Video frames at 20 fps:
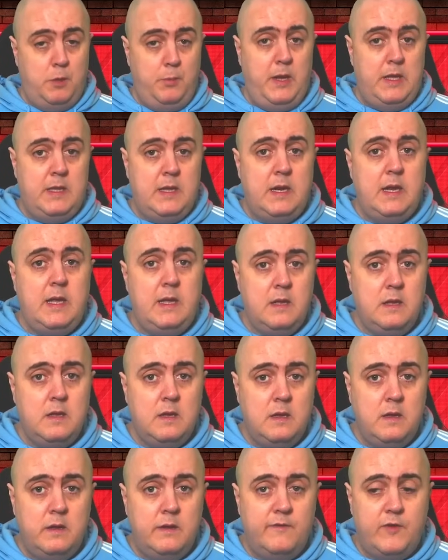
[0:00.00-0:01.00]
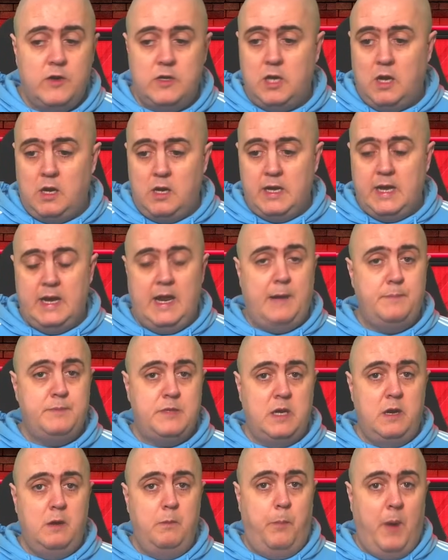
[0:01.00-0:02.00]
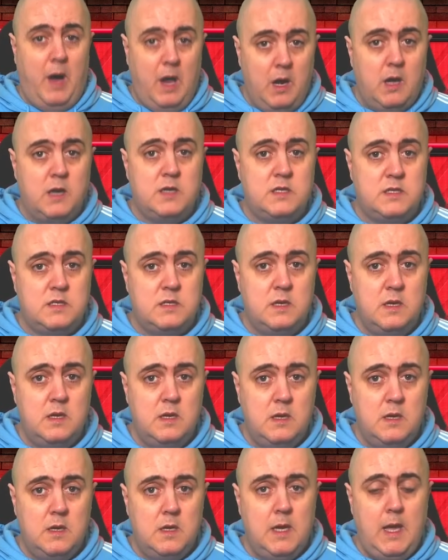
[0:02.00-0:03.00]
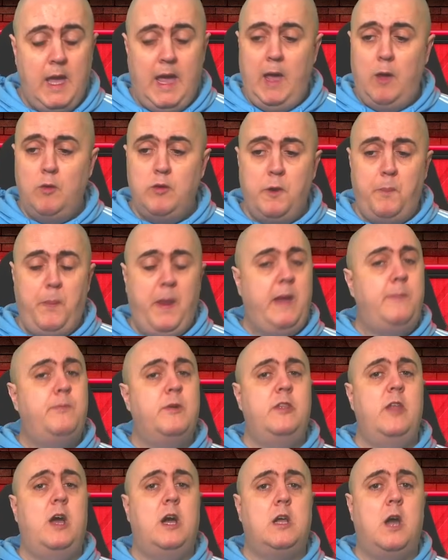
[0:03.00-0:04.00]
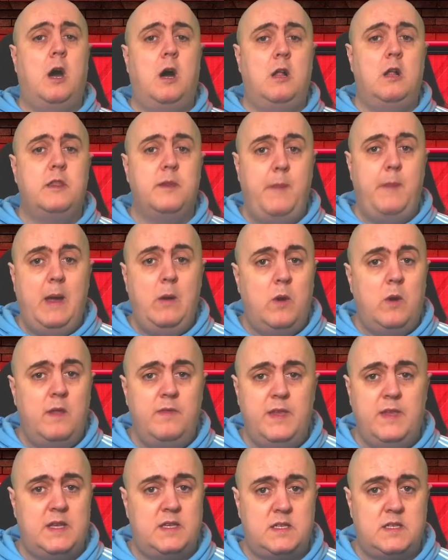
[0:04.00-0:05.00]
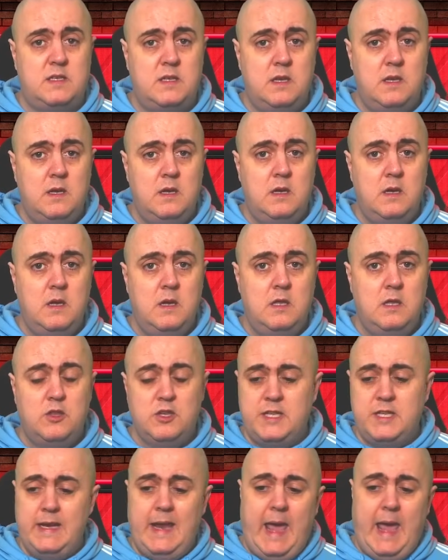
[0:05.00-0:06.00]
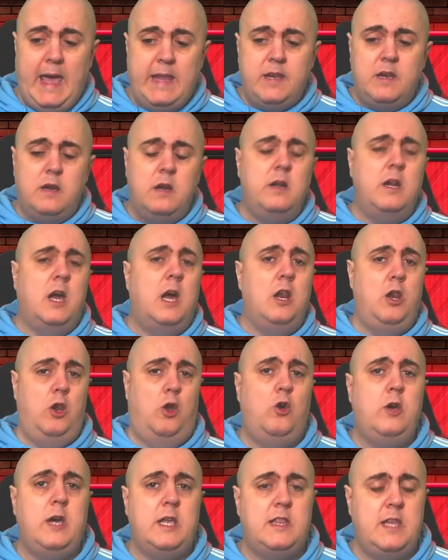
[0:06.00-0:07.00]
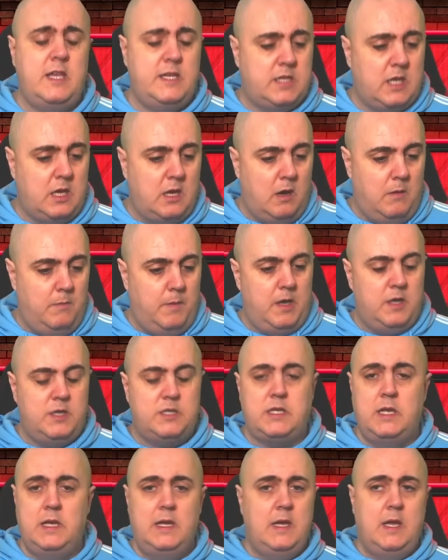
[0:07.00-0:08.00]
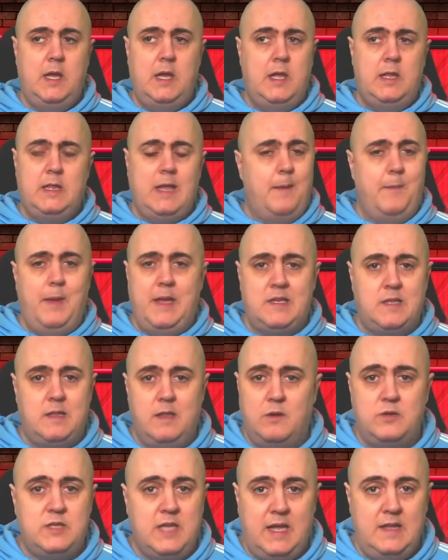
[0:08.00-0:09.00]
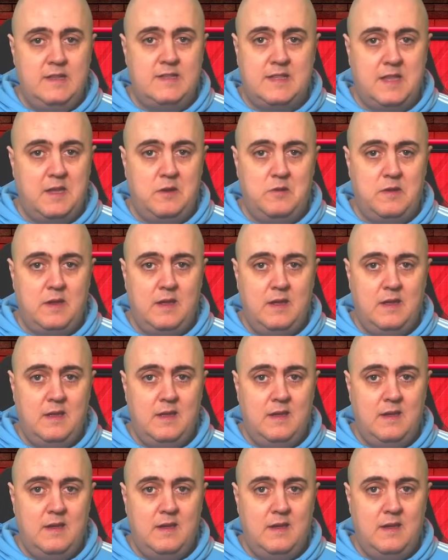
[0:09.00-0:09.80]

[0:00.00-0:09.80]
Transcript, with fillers: Stupidity for talking absolute bollocks? How do people not call them out on this? Does an editor not look at this and go, Merce, that makes no sense, dude?